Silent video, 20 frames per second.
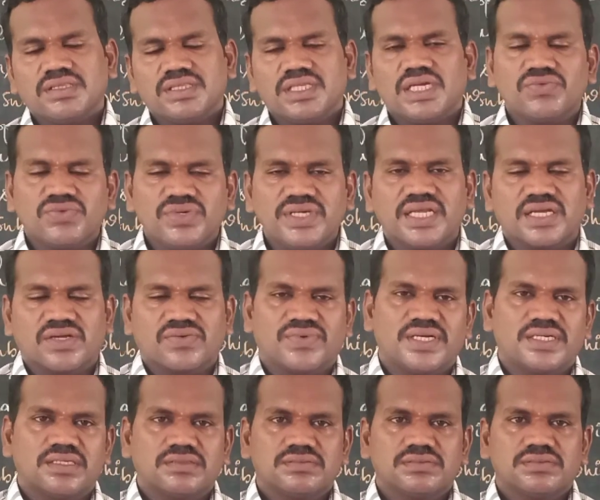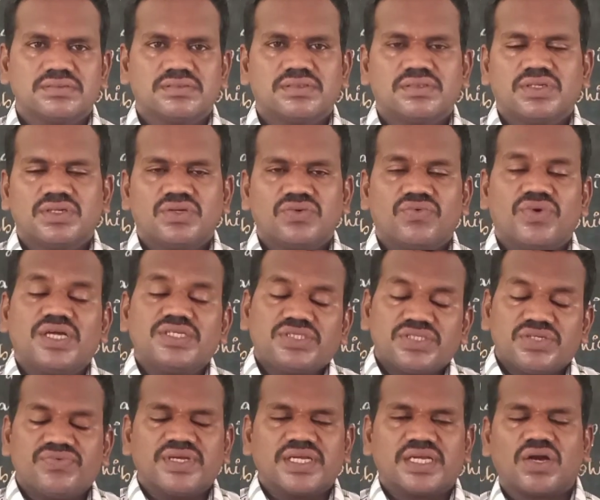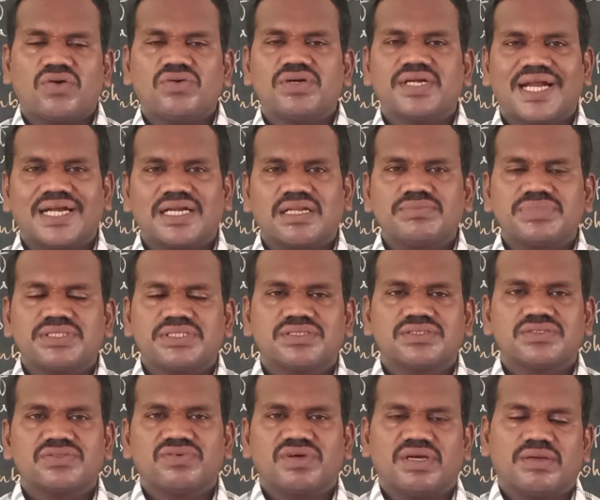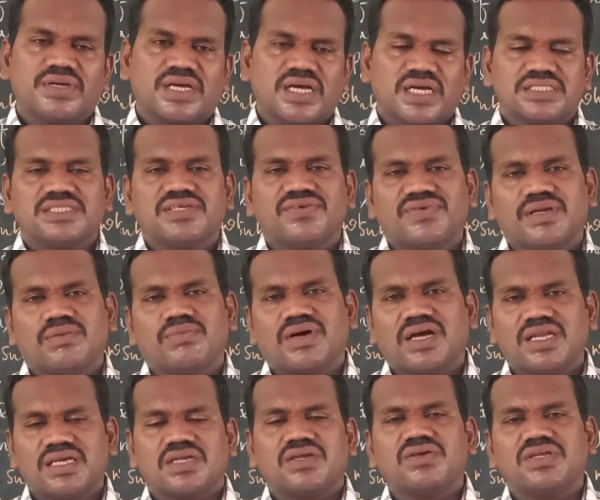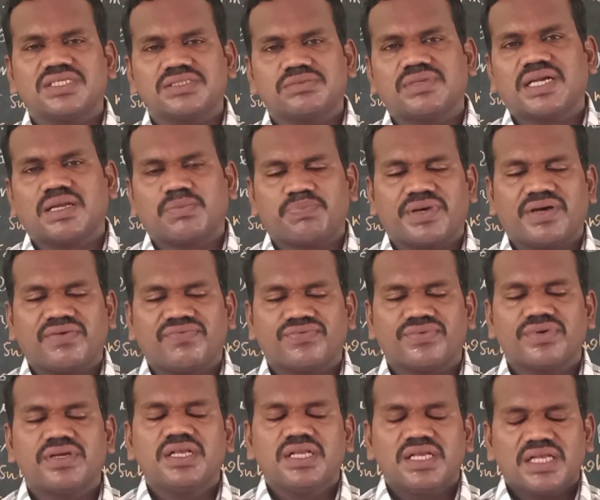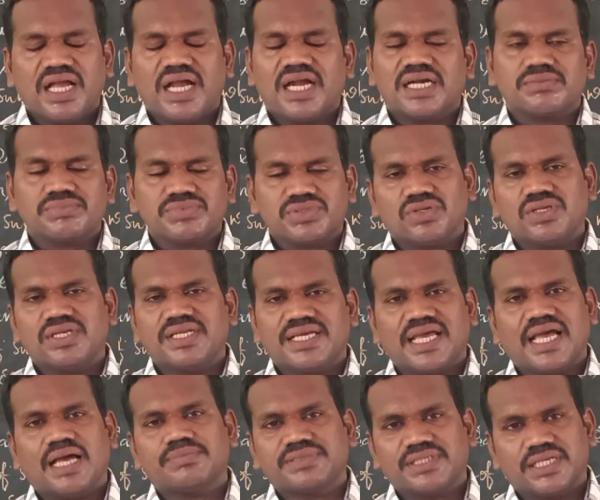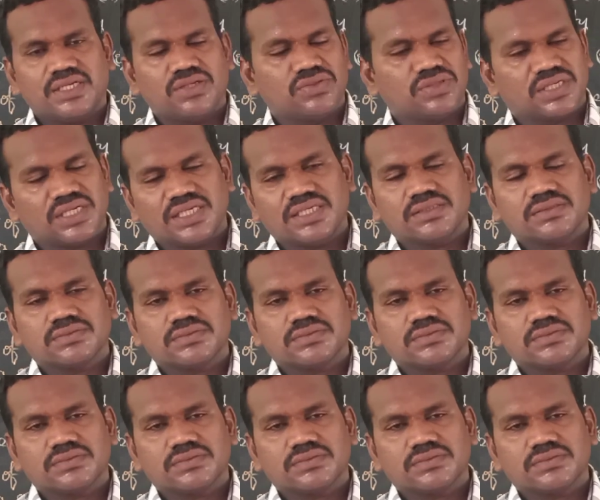That we require. Why should we count atoms? Why? Because every molecule is made up of atoms only, absolutely.